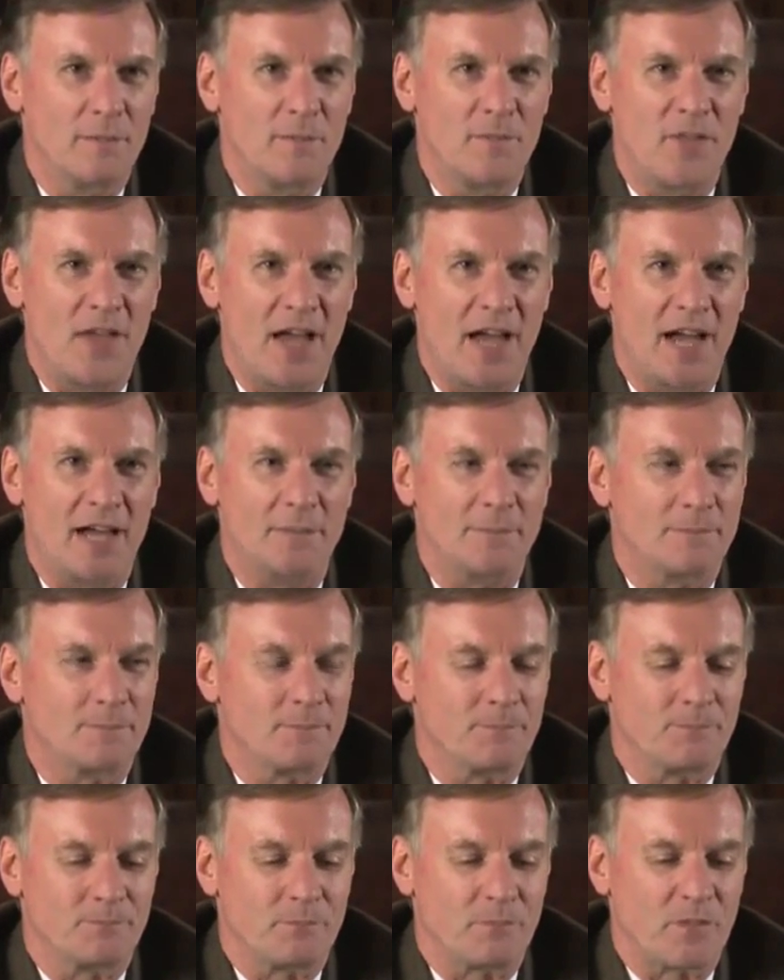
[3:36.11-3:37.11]
that
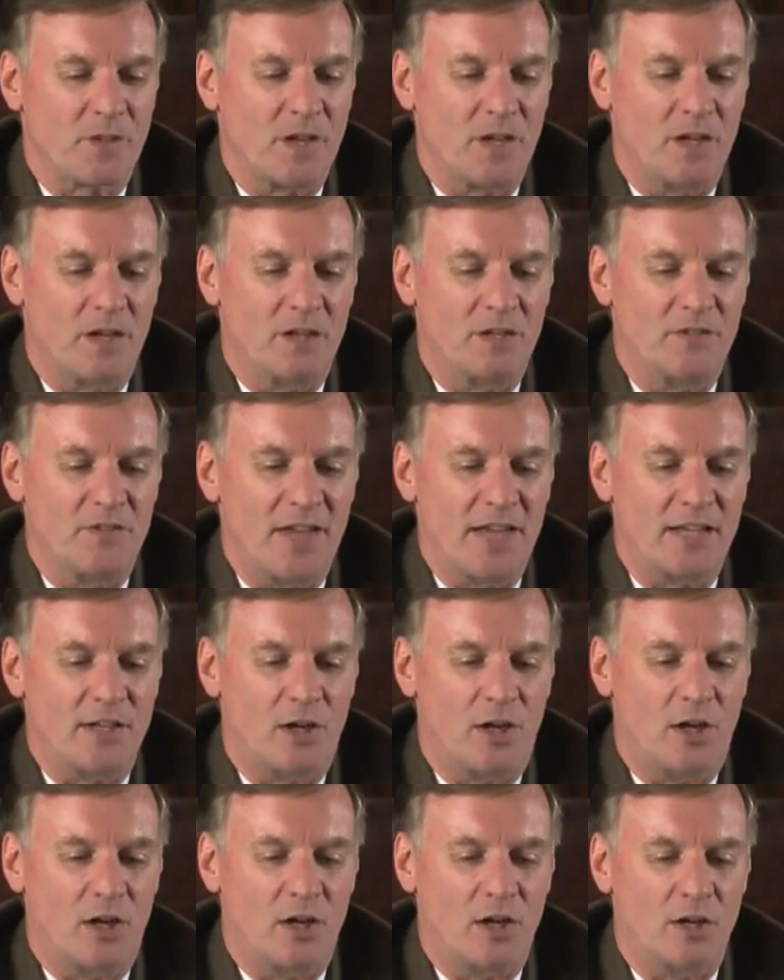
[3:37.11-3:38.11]

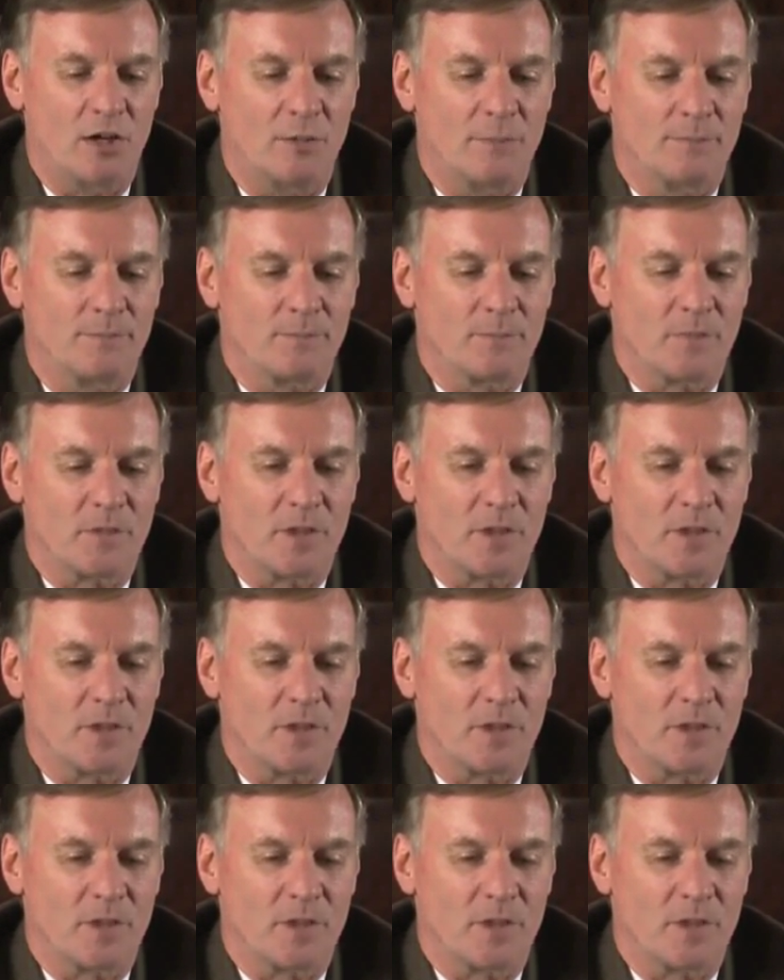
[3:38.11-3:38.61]
are